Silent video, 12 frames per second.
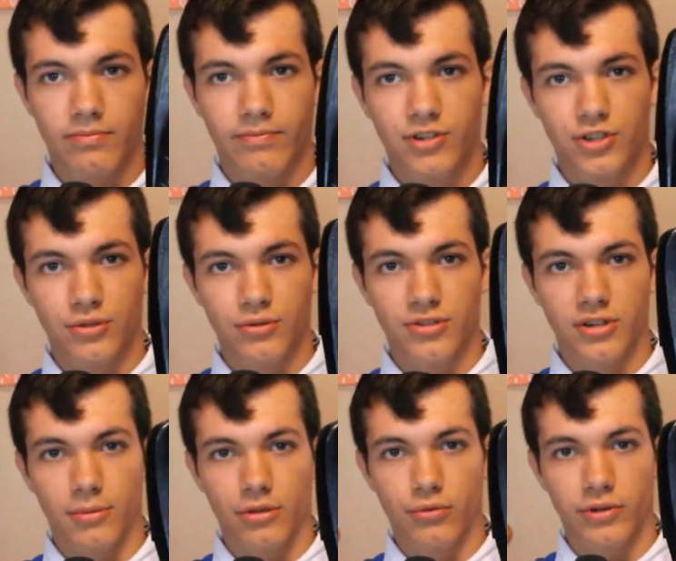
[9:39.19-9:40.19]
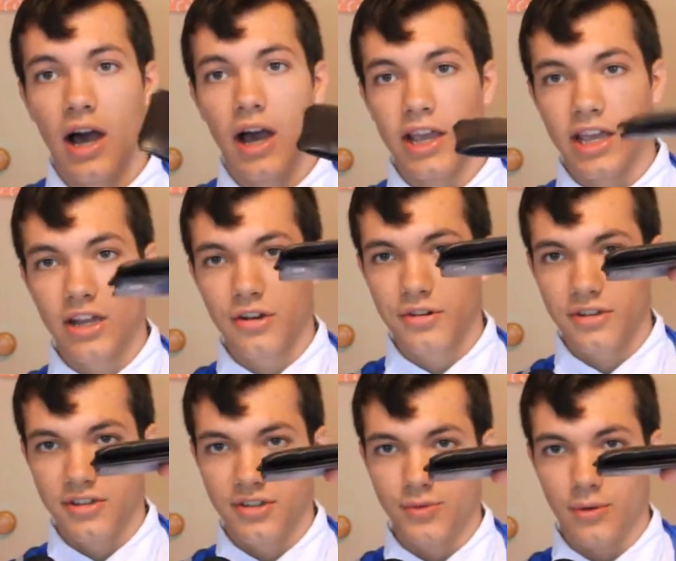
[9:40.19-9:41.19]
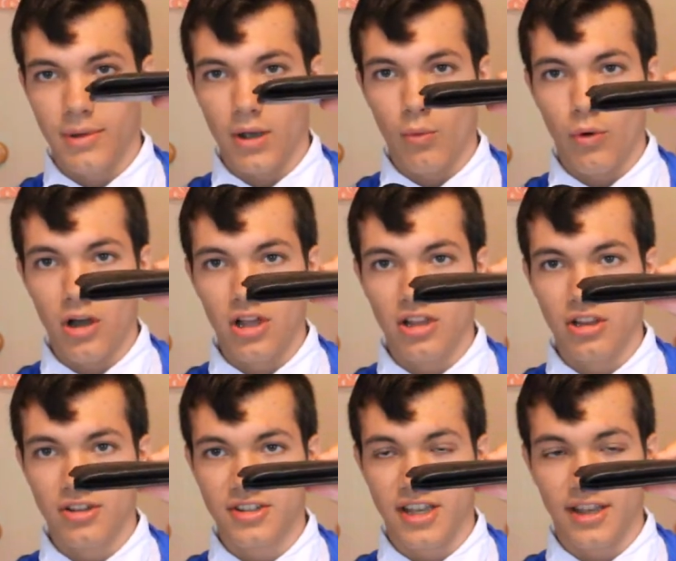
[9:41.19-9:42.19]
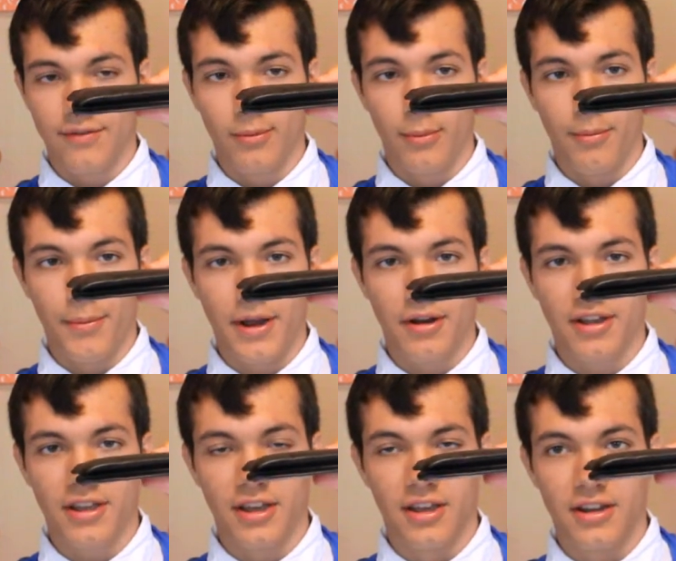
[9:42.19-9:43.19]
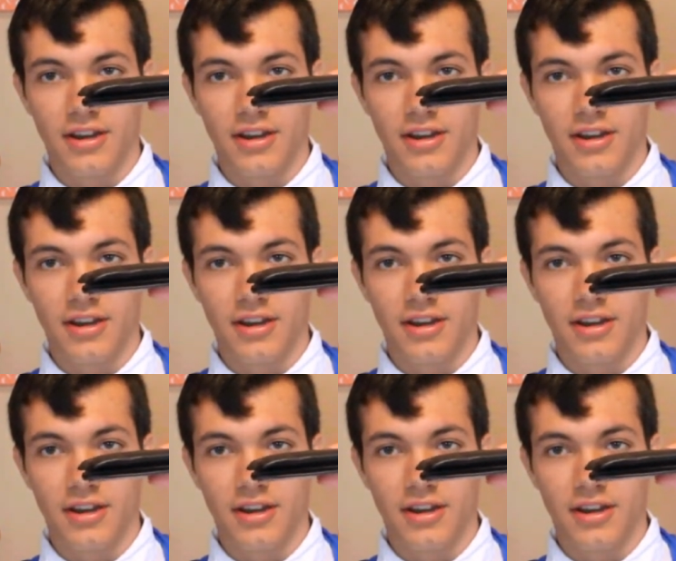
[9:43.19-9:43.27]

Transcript: shoes number 3. Here is what my wallet looks like from America.